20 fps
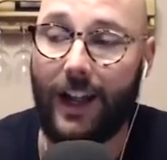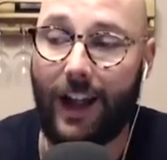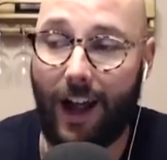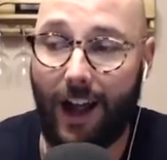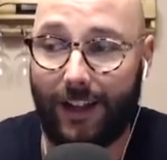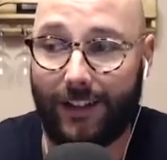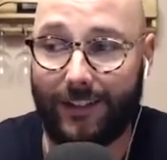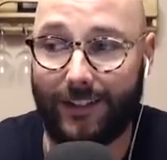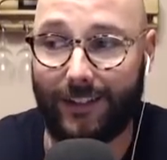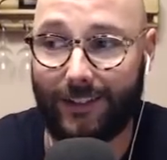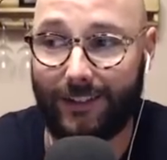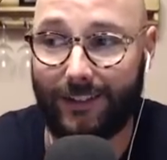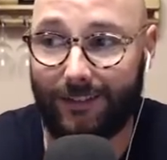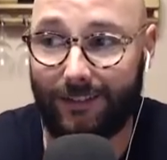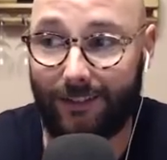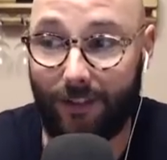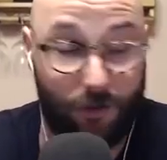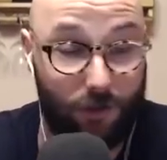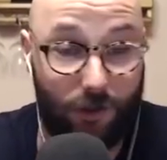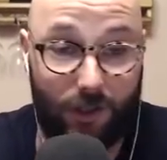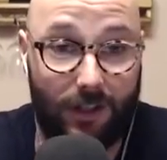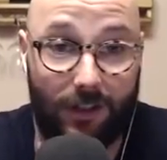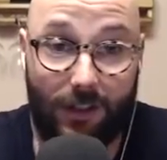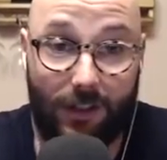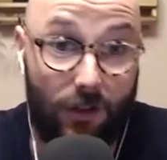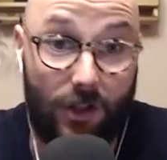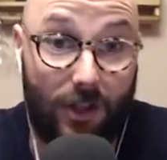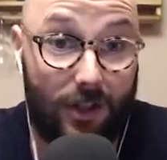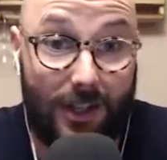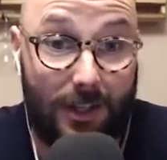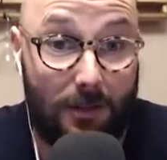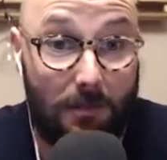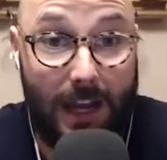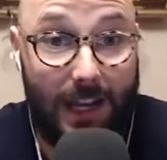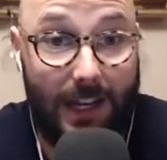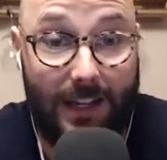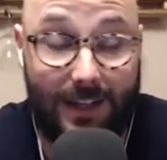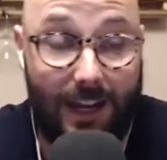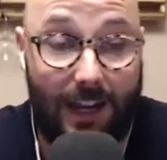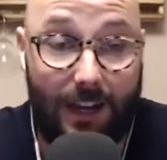And there's just as
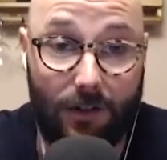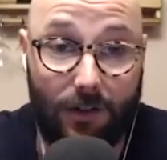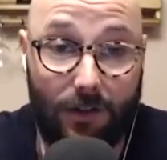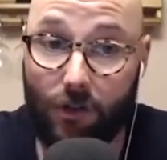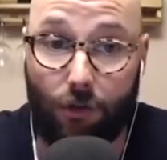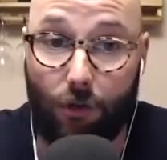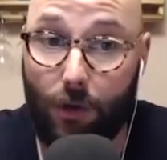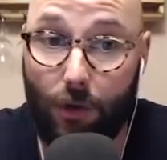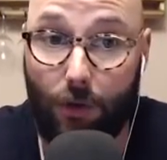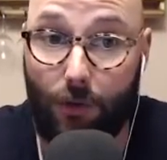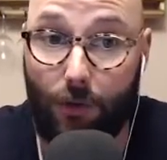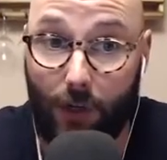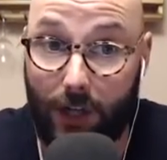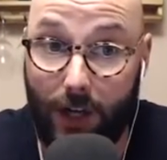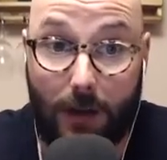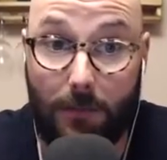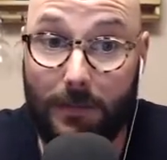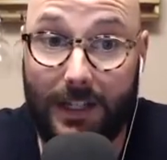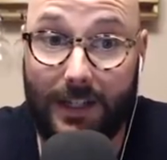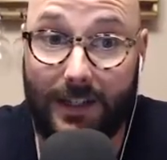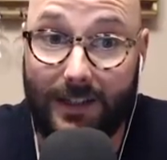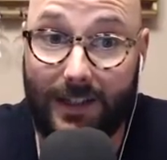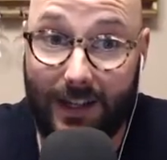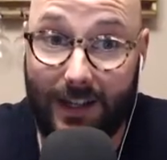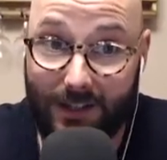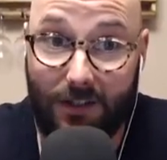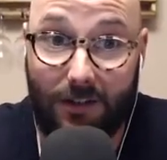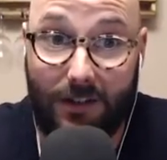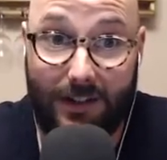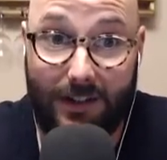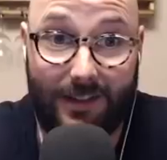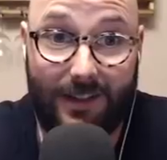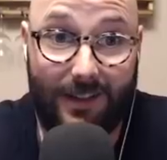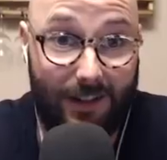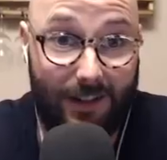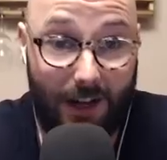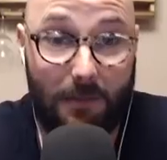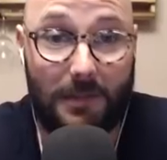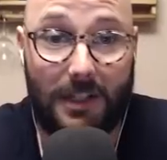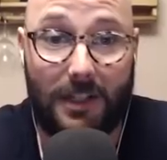many skaters screwing over companies as there is
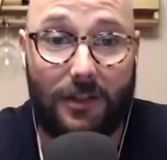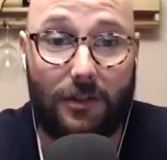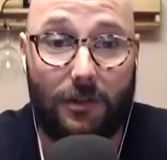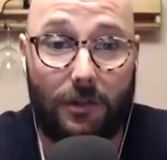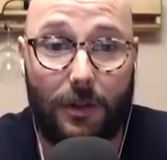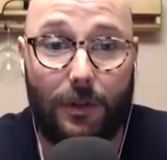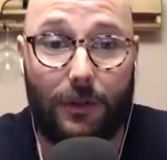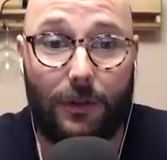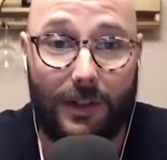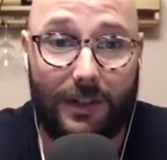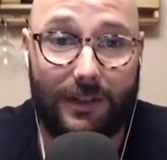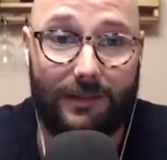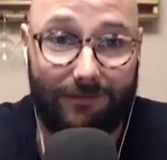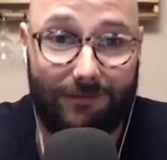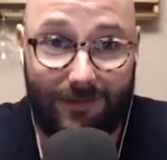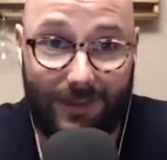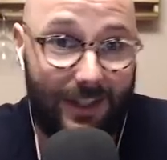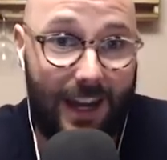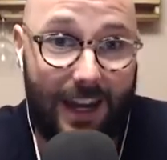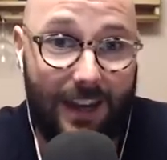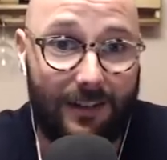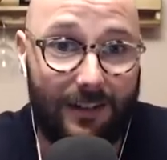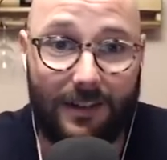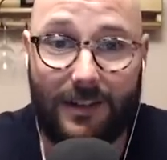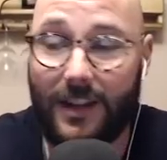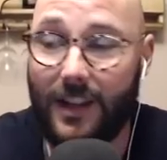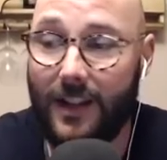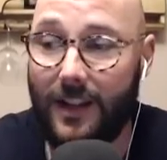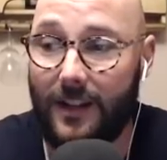companies screwing over skaters.